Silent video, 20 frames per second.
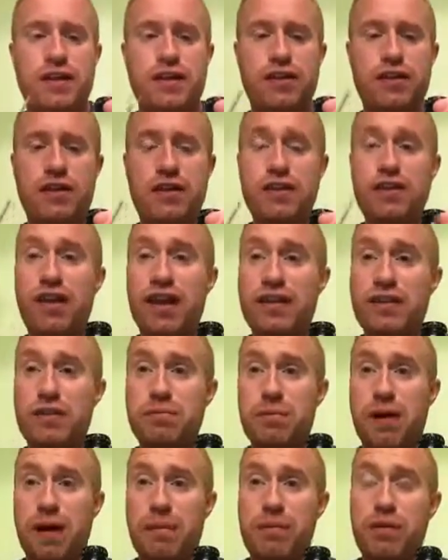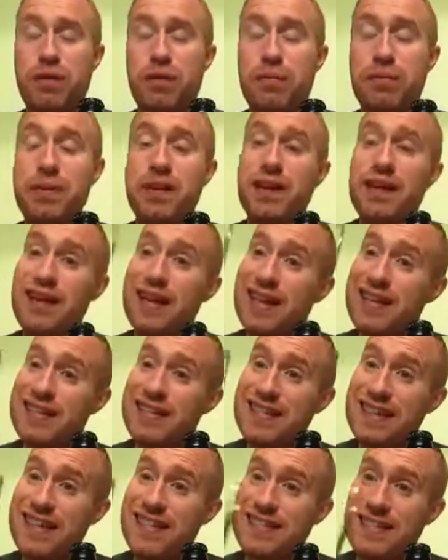So let's crack this bad boy open and let's
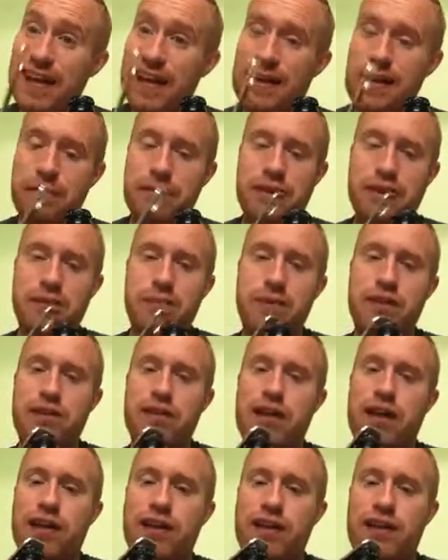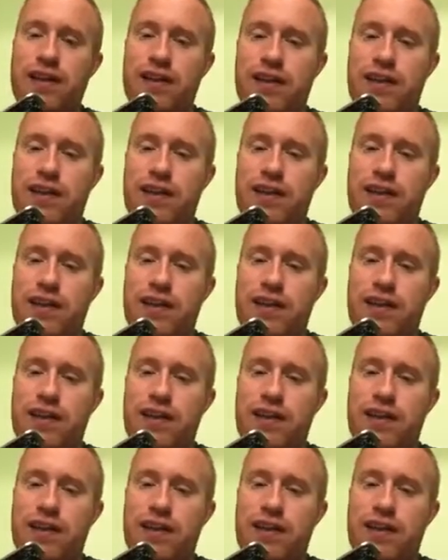see exactly what this beer is like.